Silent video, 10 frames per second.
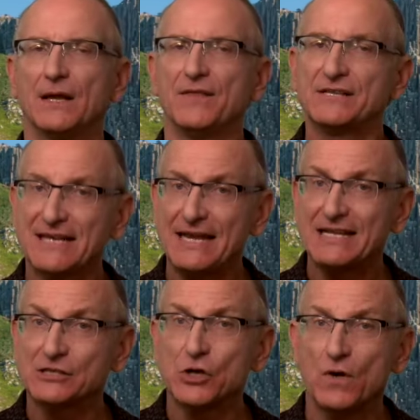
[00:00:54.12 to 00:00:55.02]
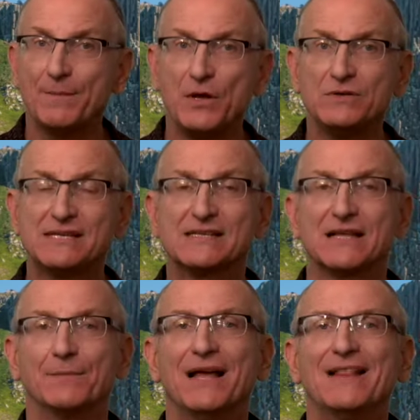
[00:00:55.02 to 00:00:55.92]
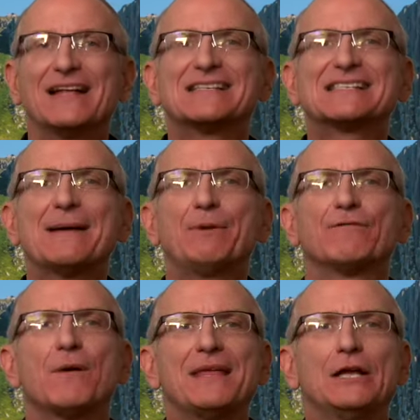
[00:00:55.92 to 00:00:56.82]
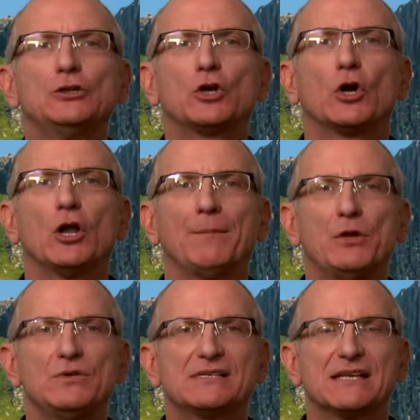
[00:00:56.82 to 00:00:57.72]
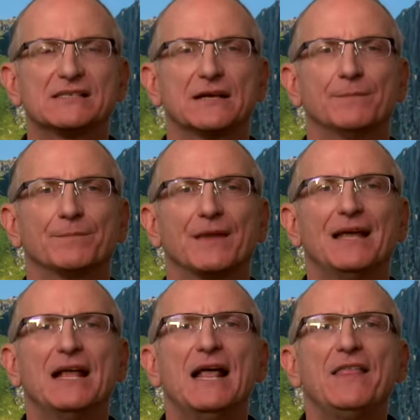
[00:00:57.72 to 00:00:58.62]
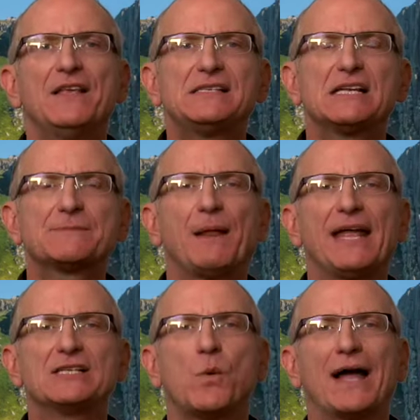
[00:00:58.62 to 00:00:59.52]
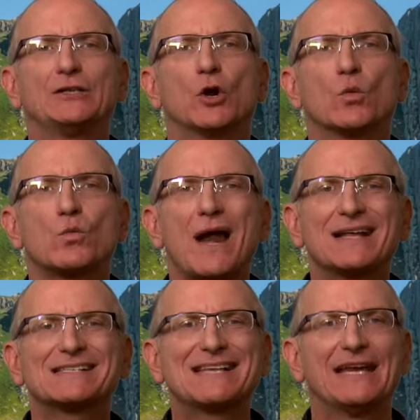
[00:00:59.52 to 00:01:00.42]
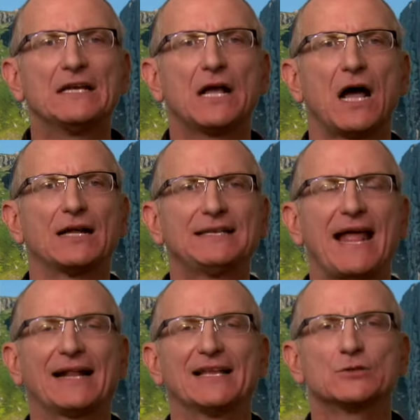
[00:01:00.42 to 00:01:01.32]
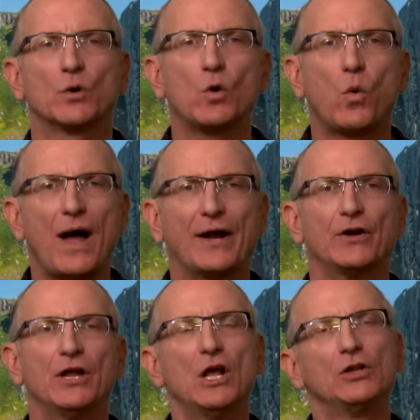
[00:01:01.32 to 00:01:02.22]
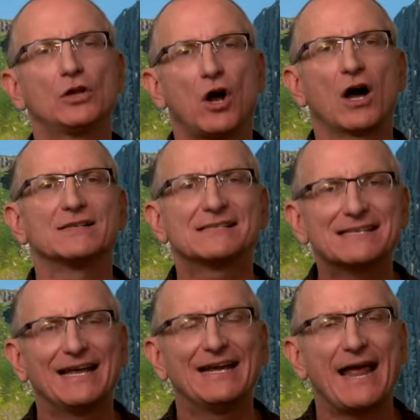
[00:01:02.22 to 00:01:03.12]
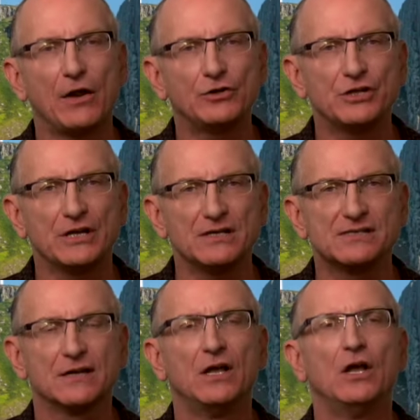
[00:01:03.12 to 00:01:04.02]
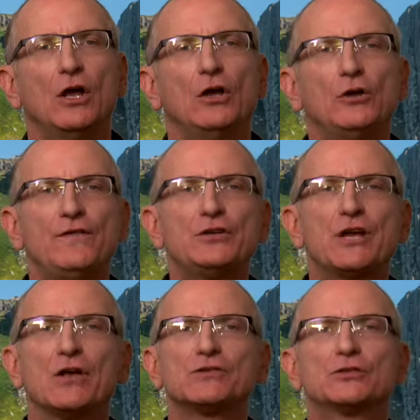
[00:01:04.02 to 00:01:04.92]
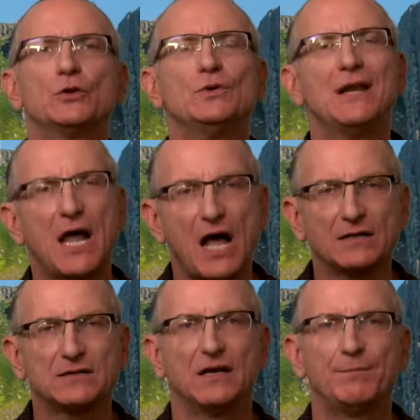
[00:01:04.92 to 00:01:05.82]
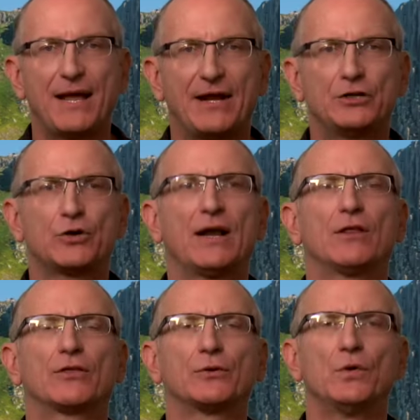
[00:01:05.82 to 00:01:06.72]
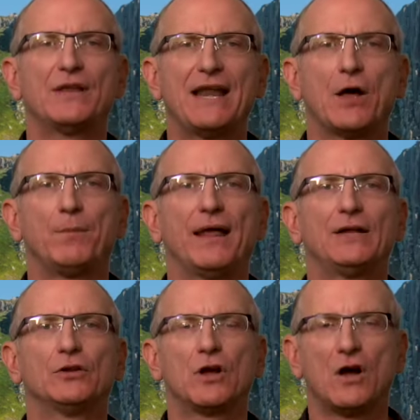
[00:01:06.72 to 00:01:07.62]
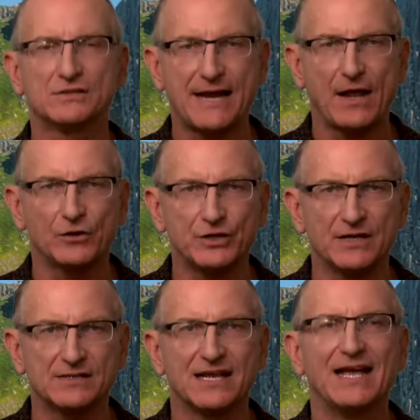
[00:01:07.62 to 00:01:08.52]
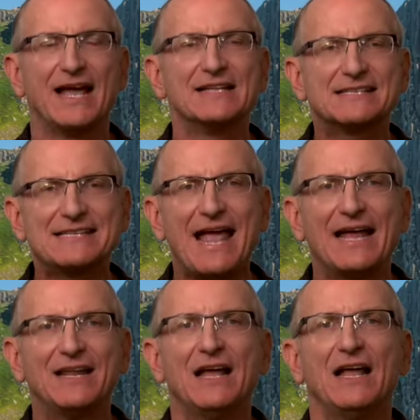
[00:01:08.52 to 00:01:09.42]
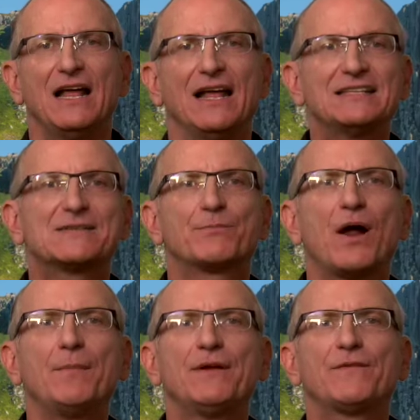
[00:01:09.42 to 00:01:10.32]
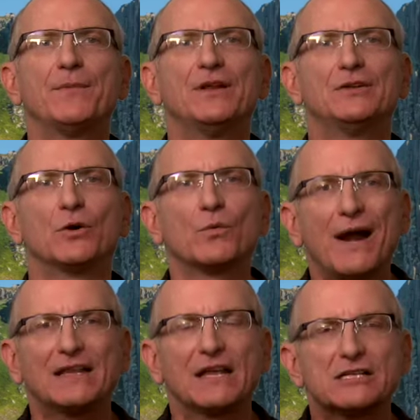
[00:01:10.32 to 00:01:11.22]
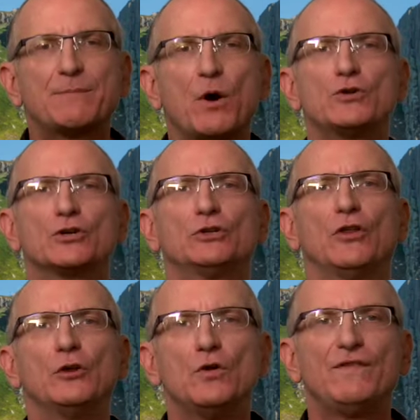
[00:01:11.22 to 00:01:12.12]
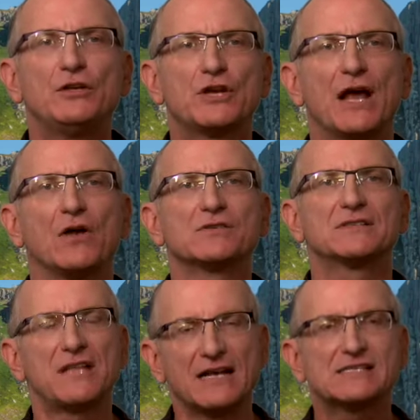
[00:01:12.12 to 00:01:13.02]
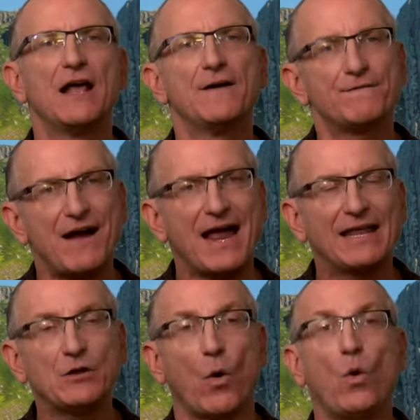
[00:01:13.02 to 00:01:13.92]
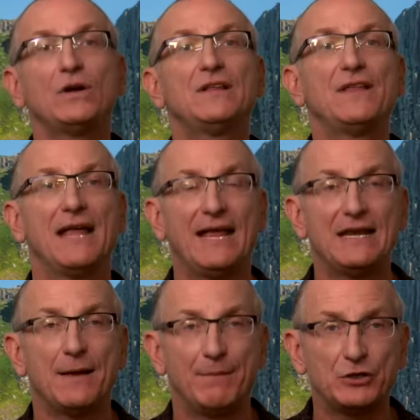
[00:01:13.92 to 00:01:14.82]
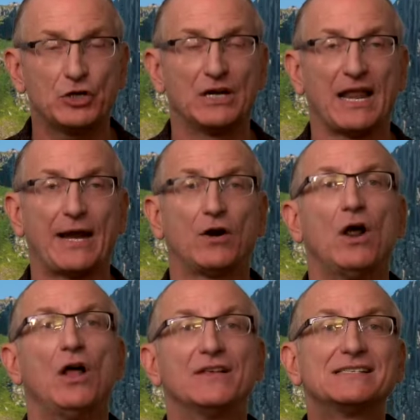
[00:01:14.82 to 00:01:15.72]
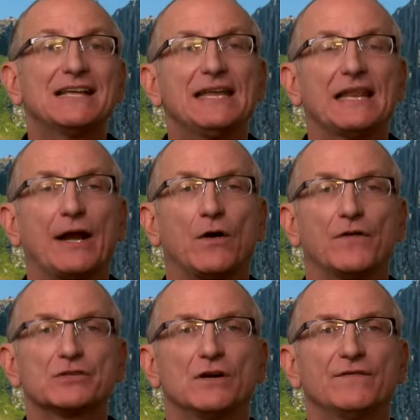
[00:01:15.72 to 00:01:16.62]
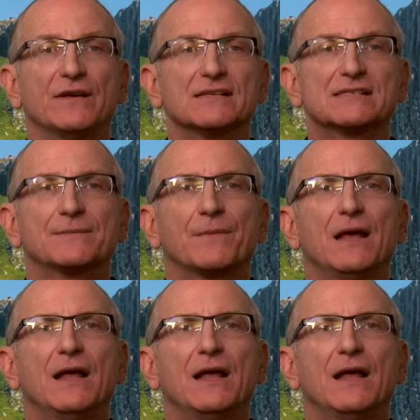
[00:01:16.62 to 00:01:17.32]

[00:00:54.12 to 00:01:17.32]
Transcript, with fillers: The skin has its own immune system that's separate from the internal immune system. This explains why direct skin contact is required to cause skin allergies. UV gels do not penetrate through the nail plate to cause allergies. Instead, it's probably from the direct exposure to the UV gels, dust filing, or to the inhibition layer, the sticky layer on the surface.